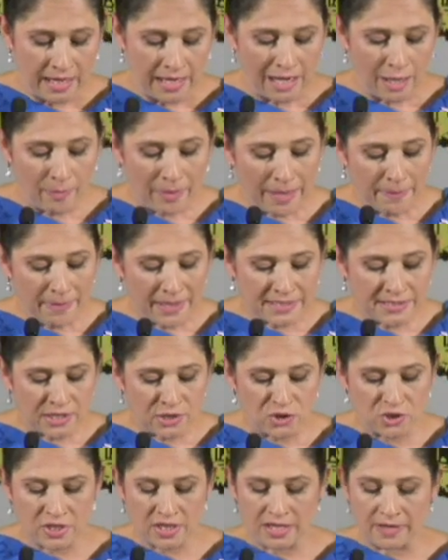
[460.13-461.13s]
Now, my
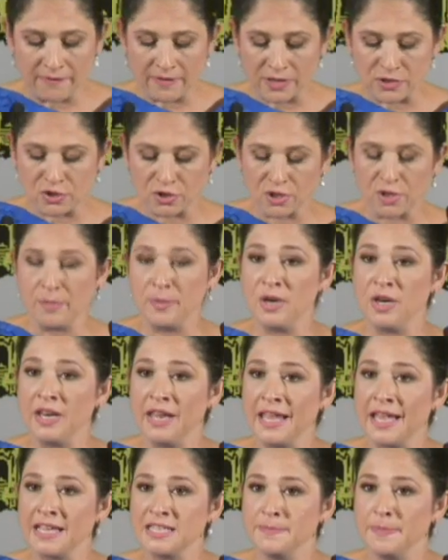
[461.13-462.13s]
message to the investor
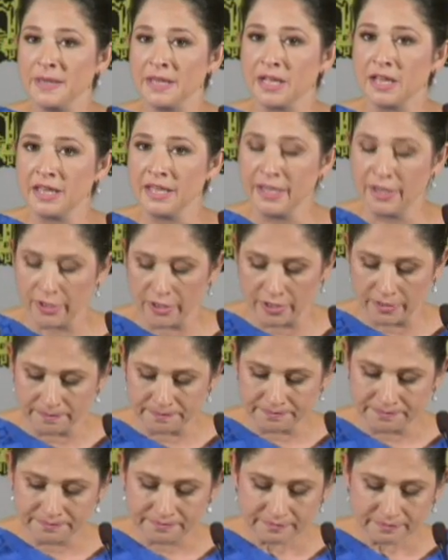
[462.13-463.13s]
community has been clear
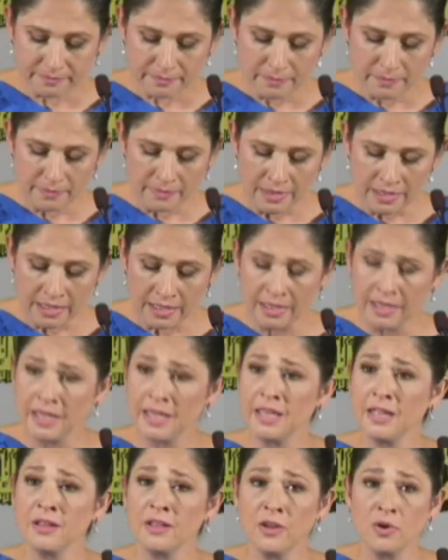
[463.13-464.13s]

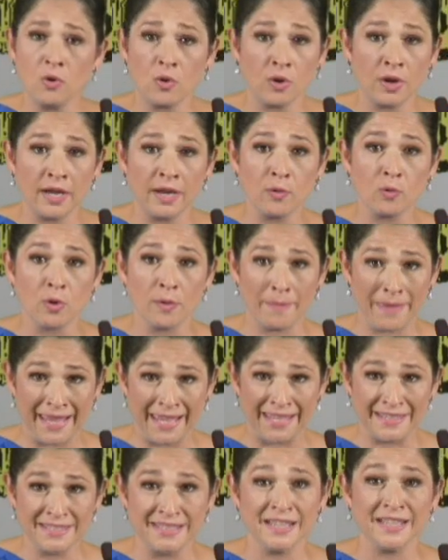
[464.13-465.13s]
Illinois
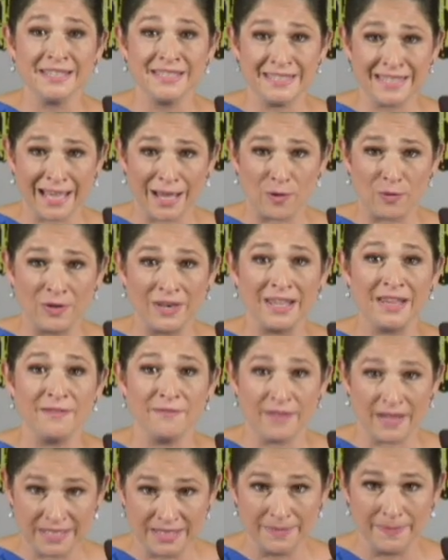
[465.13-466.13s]
remains a sound
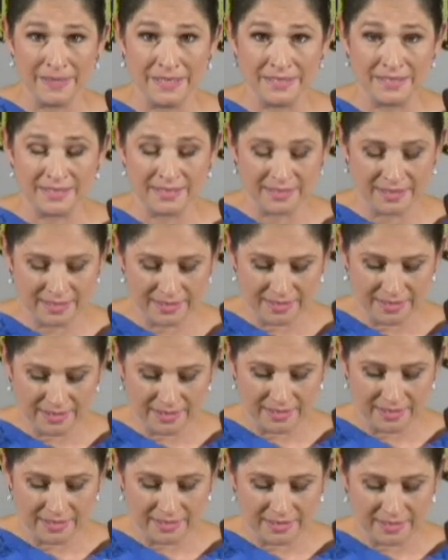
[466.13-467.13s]
investment,
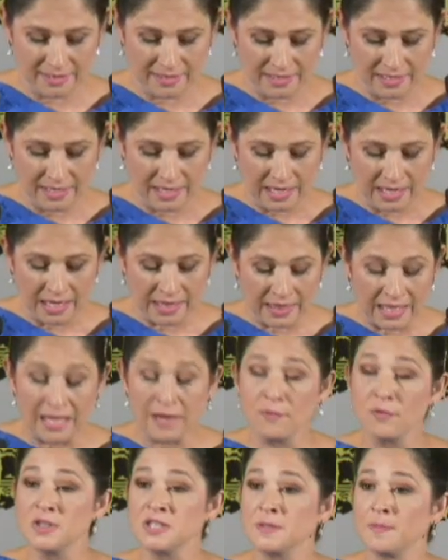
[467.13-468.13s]
and they
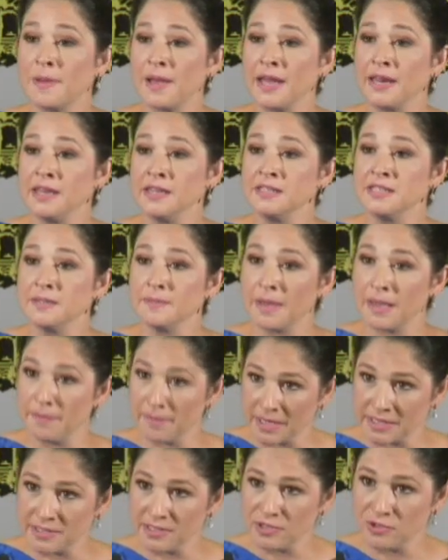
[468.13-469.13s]
have responded to my
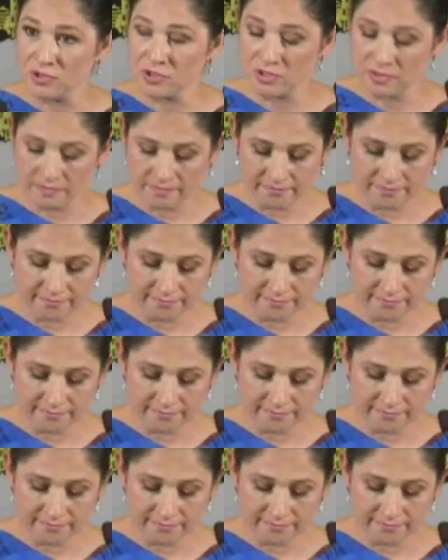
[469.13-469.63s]
message.